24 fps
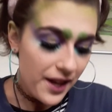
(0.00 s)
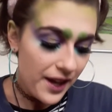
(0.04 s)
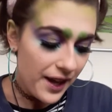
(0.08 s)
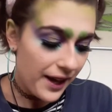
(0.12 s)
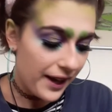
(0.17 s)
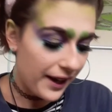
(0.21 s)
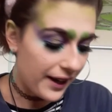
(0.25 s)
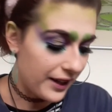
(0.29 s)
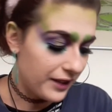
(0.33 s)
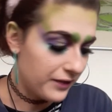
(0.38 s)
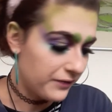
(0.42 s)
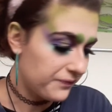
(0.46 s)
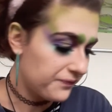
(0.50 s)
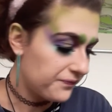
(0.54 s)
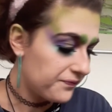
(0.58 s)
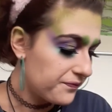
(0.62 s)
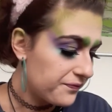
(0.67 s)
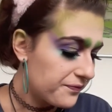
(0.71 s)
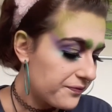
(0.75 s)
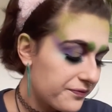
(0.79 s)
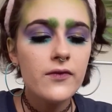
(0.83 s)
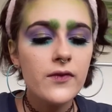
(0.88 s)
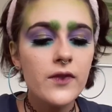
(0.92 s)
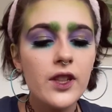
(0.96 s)

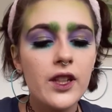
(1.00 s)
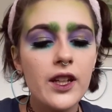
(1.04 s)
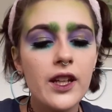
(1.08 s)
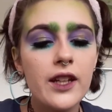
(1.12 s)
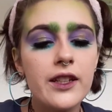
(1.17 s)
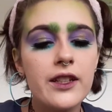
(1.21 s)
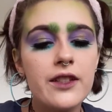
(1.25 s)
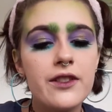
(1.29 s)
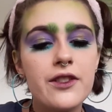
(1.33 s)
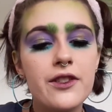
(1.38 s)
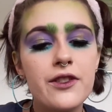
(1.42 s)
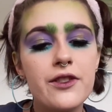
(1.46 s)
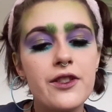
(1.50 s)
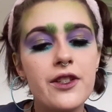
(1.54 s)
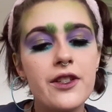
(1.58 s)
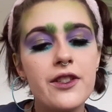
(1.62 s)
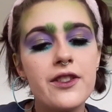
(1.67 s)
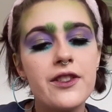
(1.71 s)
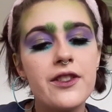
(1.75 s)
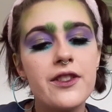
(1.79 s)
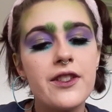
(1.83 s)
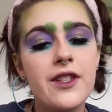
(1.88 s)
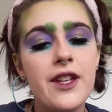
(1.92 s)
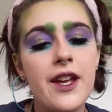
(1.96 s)
And it's
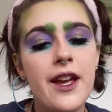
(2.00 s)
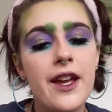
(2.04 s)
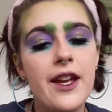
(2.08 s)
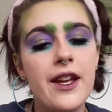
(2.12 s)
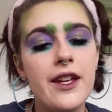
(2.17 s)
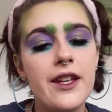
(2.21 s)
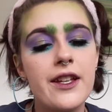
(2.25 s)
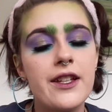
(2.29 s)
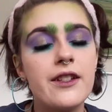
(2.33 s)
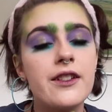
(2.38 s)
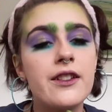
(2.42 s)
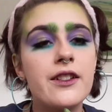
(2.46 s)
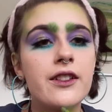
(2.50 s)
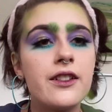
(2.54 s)
just a